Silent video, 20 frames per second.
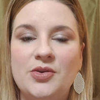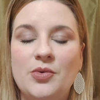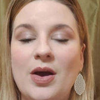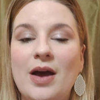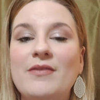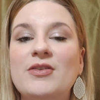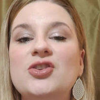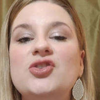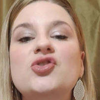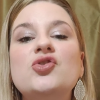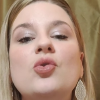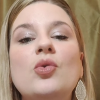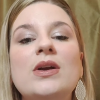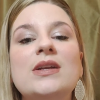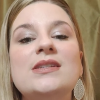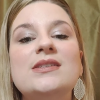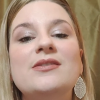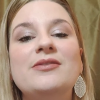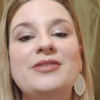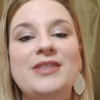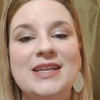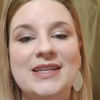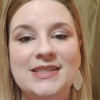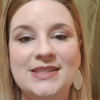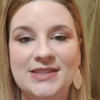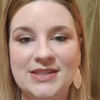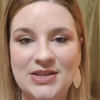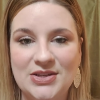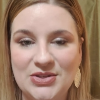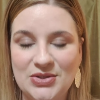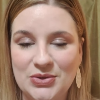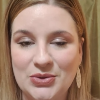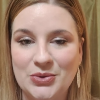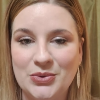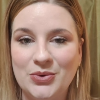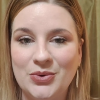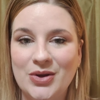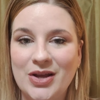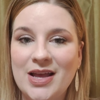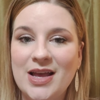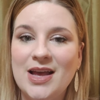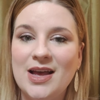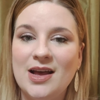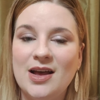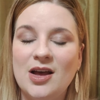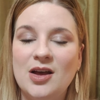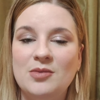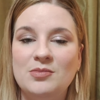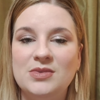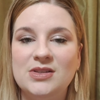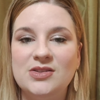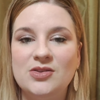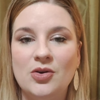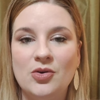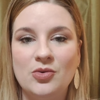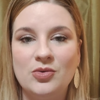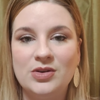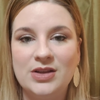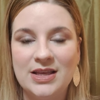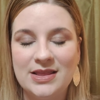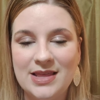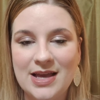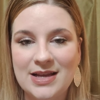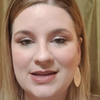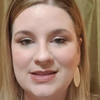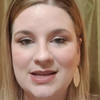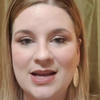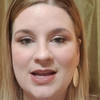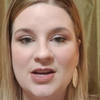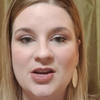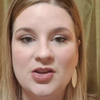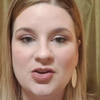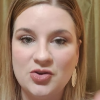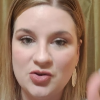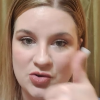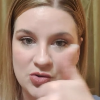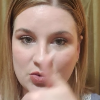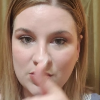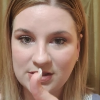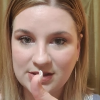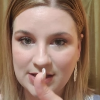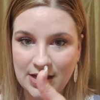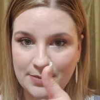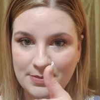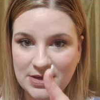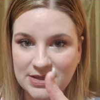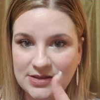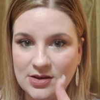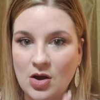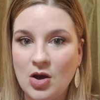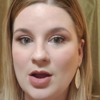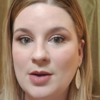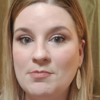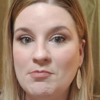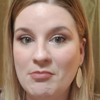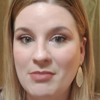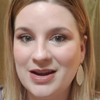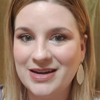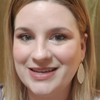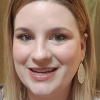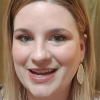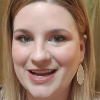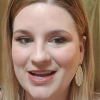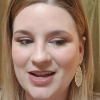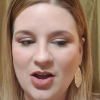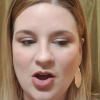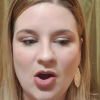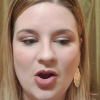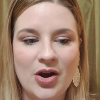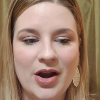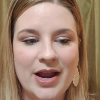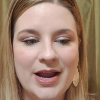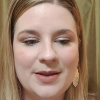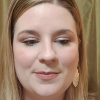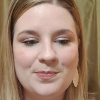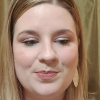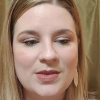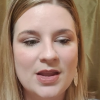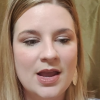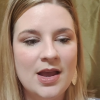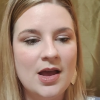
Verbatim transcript: You have a choice of things to do. Um, so get that done. New assignments on Monday. All right.